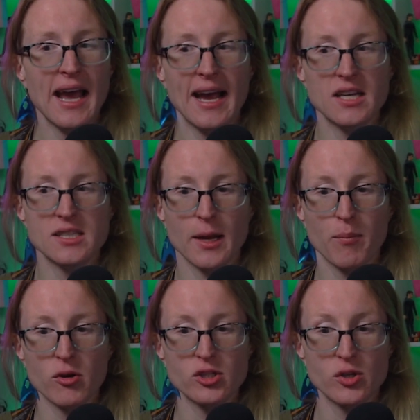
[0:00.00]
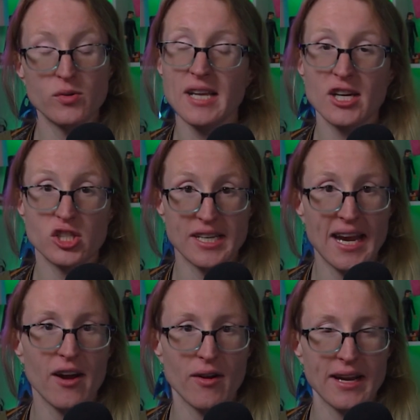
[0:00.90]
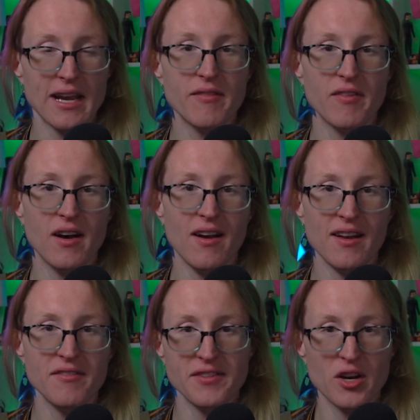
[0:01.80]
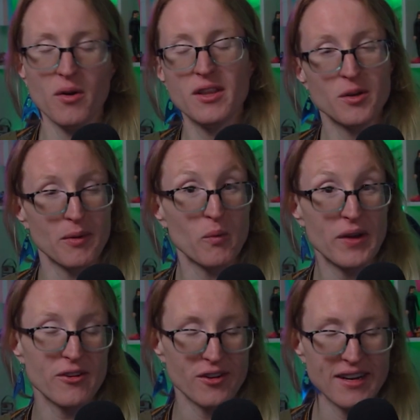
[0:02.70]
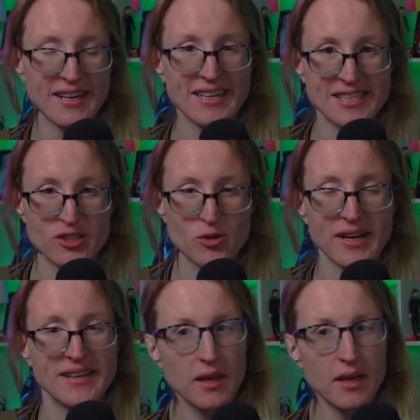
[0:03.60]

as a person who is actually caring, if you know, a little bit weird and eccentric.